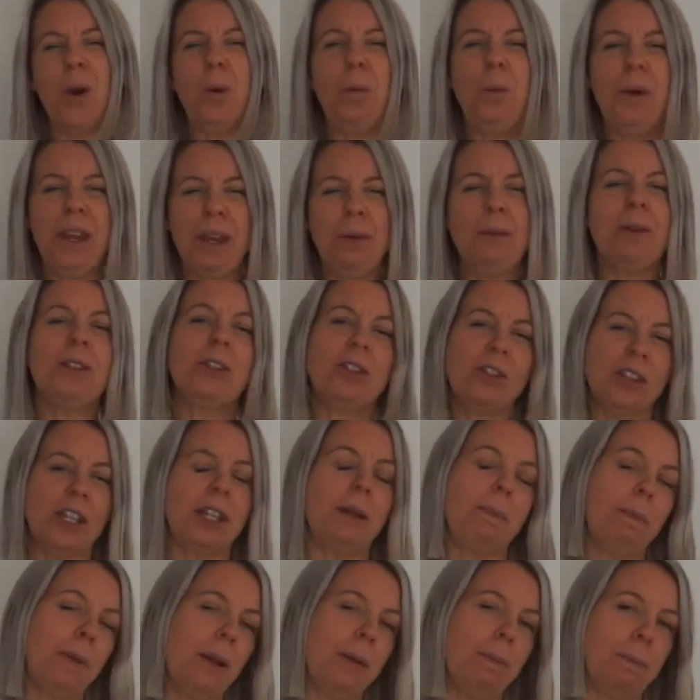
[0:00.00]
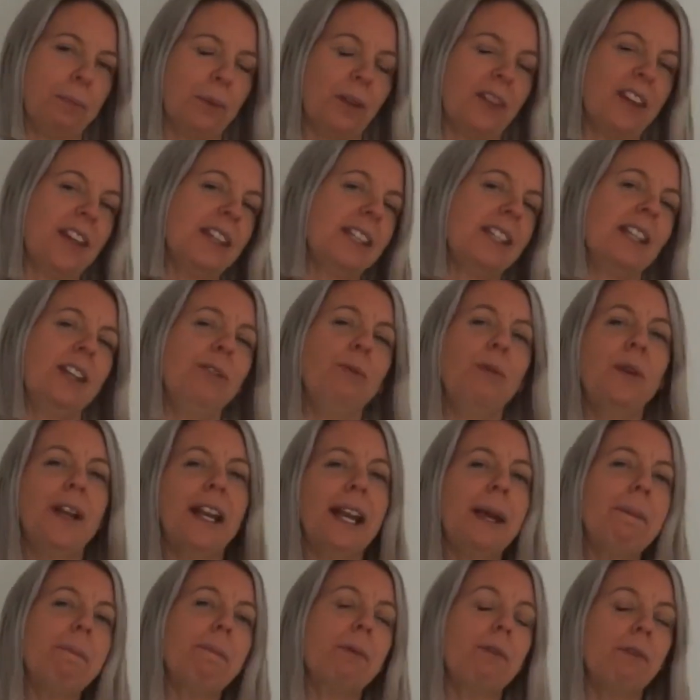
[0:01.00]
We will study Blood Brothers in a
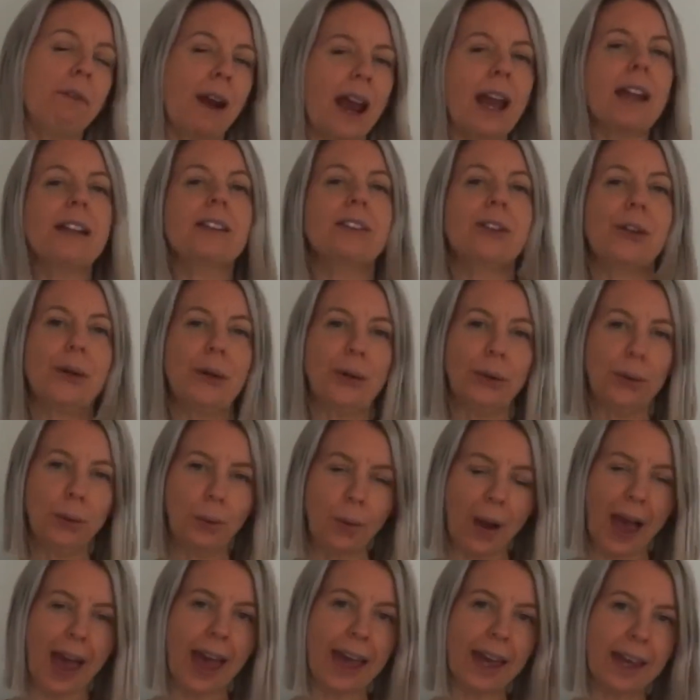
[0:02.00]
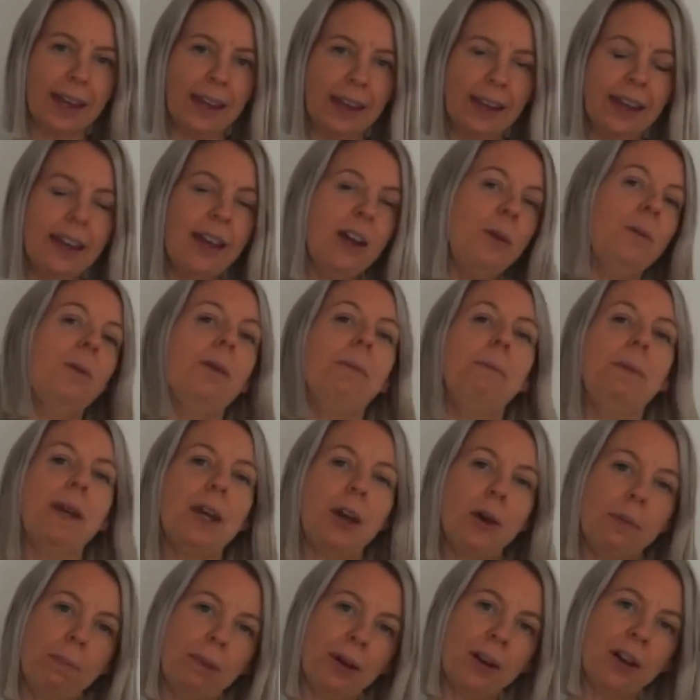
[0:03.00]
really practical way. We'll
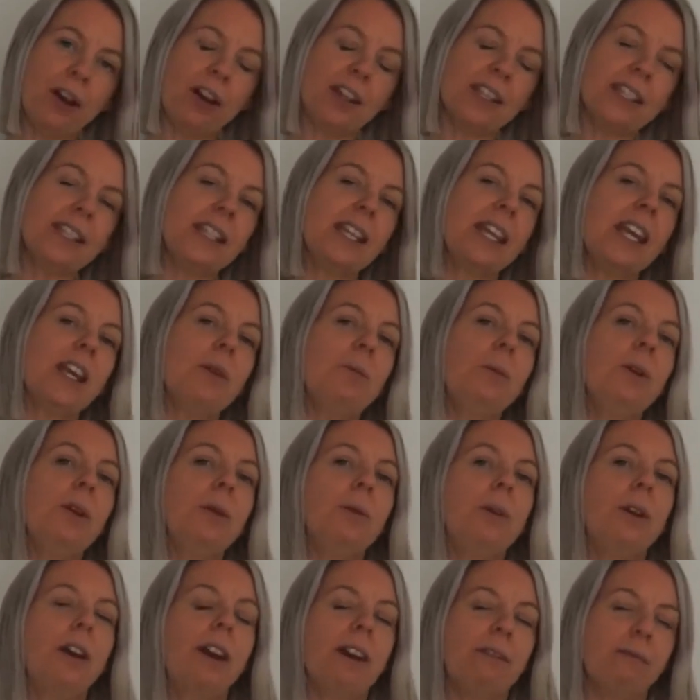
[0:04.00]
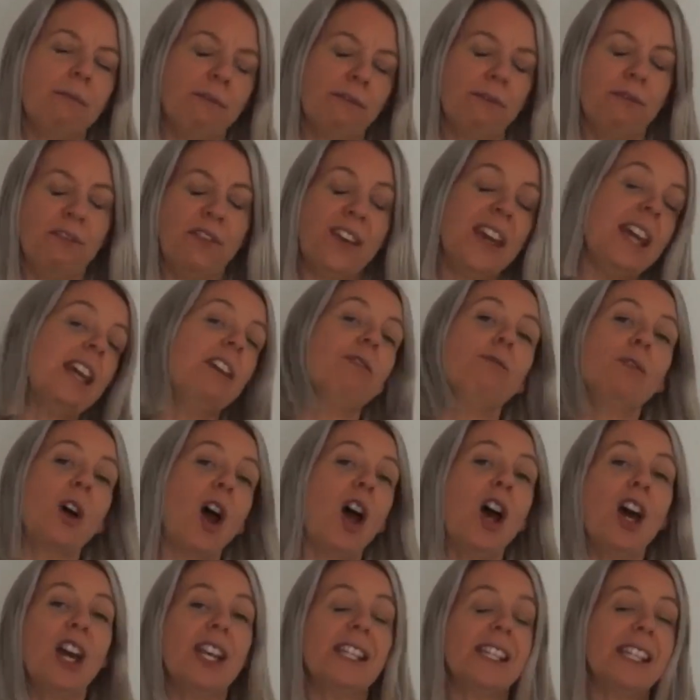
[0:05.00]
be up on our seat, we'll uh, be
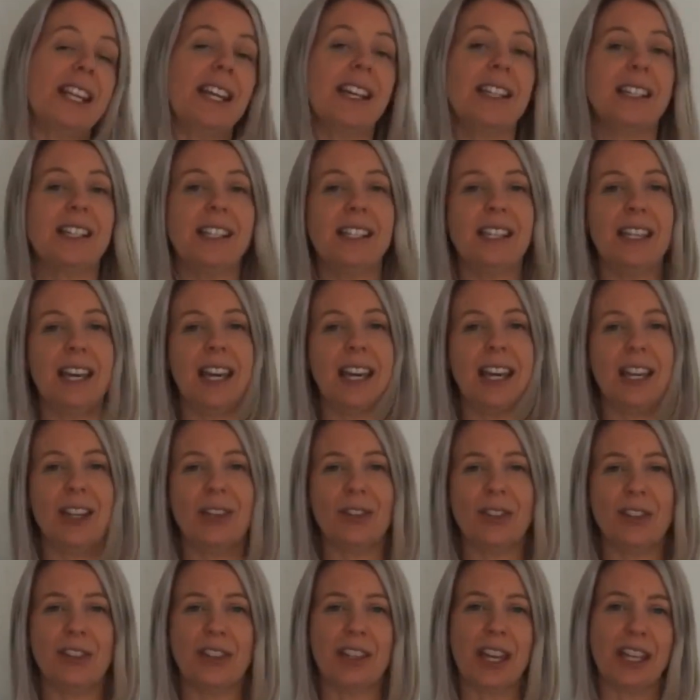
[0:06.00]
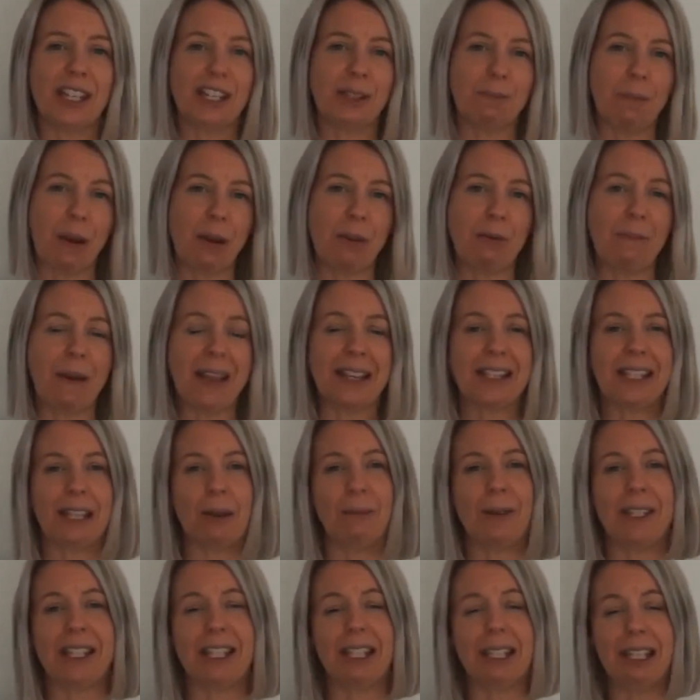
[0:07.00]
rehearsing scenes,
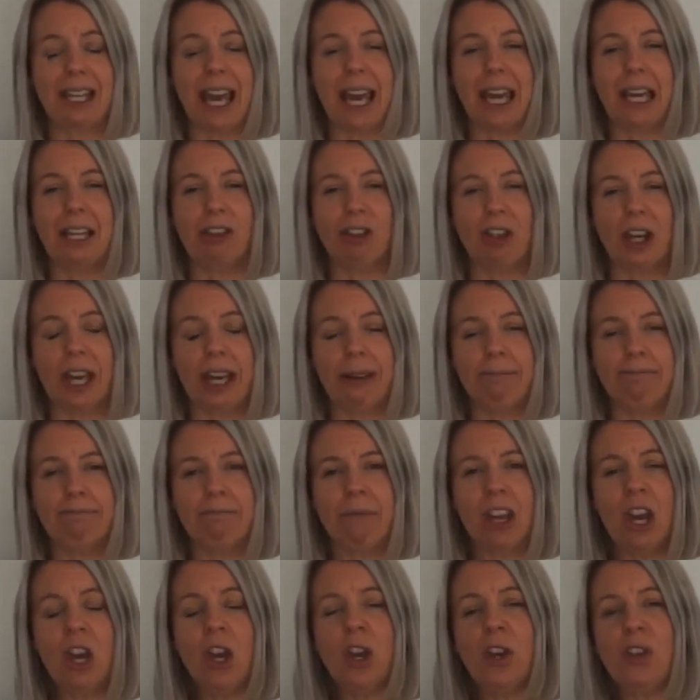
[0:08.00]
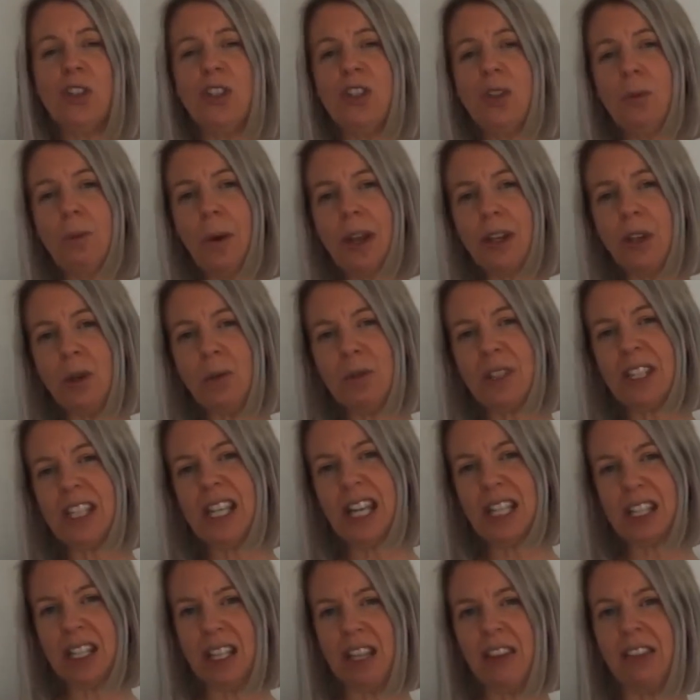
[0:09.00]
experimenting with staging. So when you
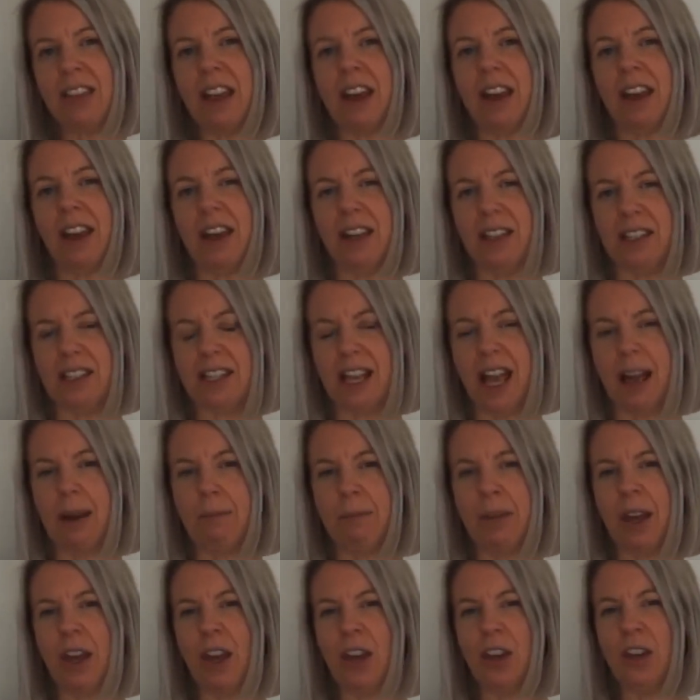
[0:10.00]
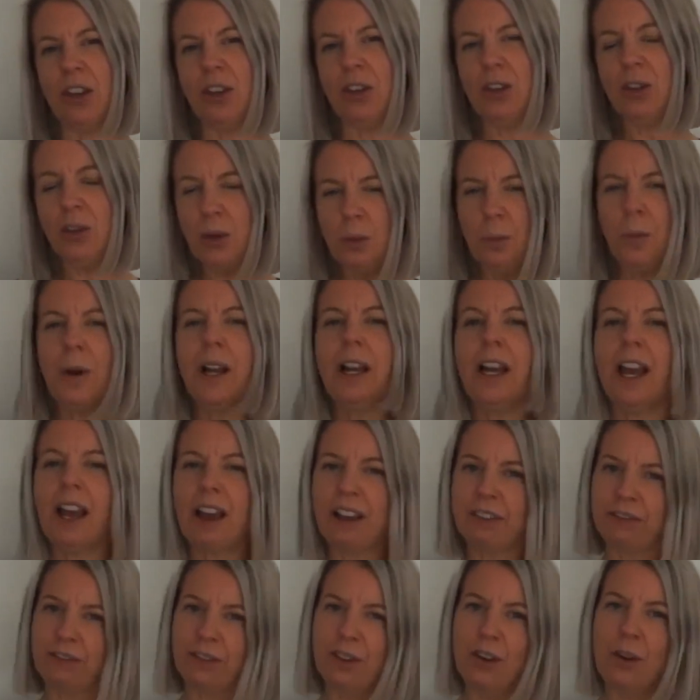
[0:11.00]
sit in that exam, you will
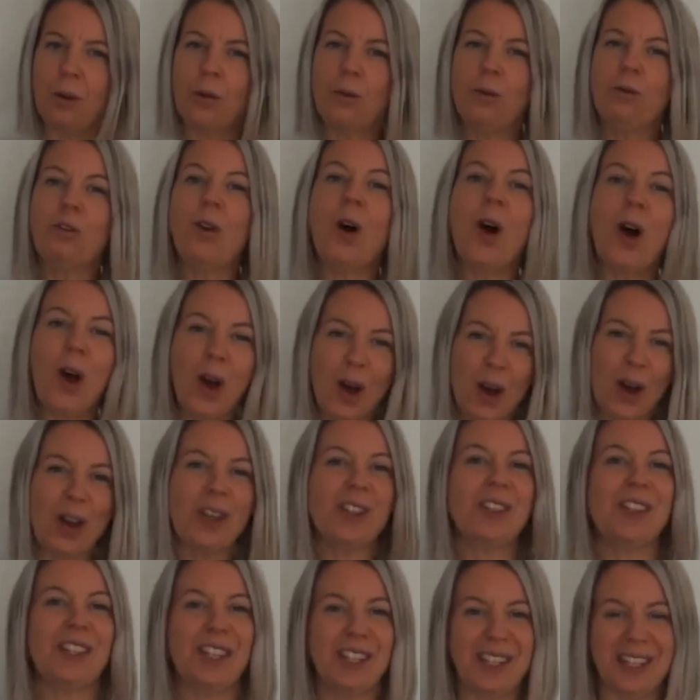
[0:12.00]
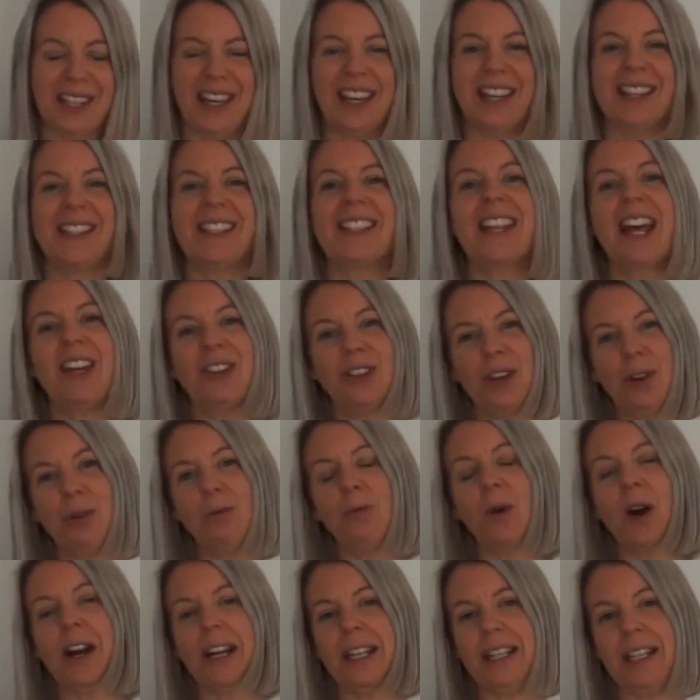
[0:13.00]
have rehearsed the scenes that you're
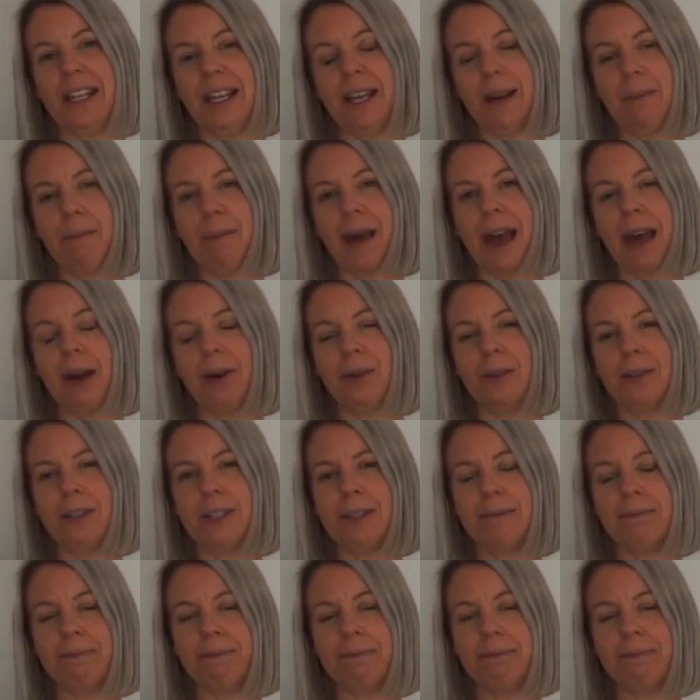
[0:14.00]
writing about.